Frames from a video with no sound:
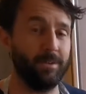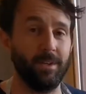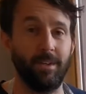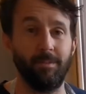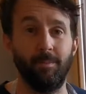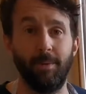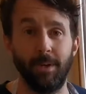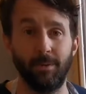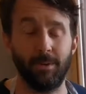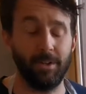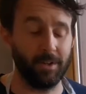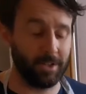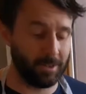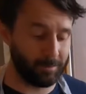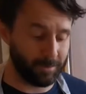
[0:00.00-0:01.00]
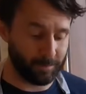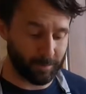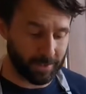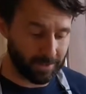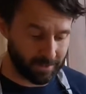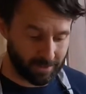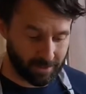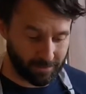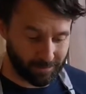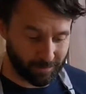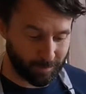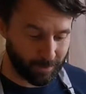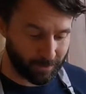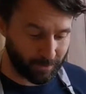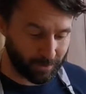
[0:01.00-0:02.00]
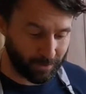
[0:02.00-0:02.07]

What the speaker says: We've got some pickled cucumbers. Bella loves pickled